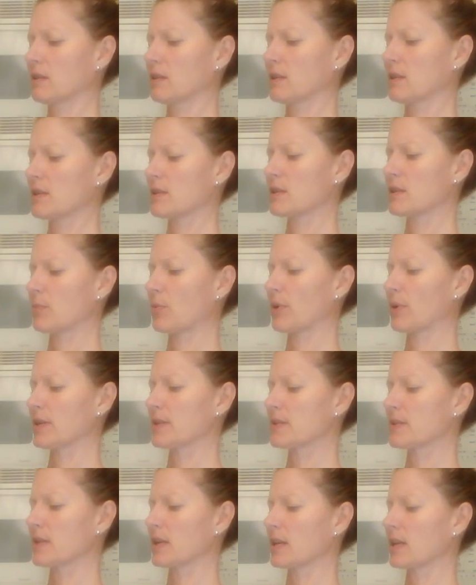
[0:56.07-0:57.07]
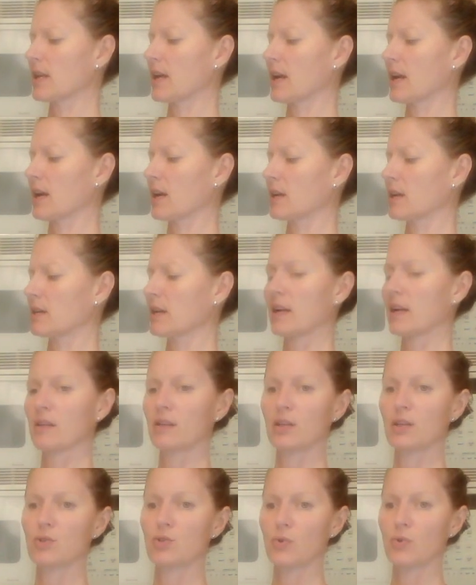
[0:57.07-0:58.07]
This supports skin, hair, nail,
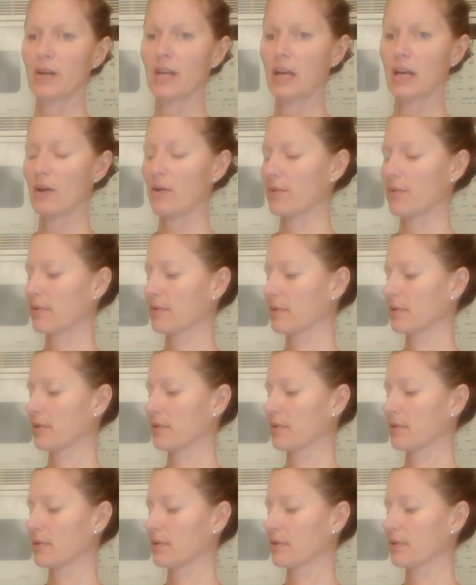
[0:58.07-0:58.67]
and joint health.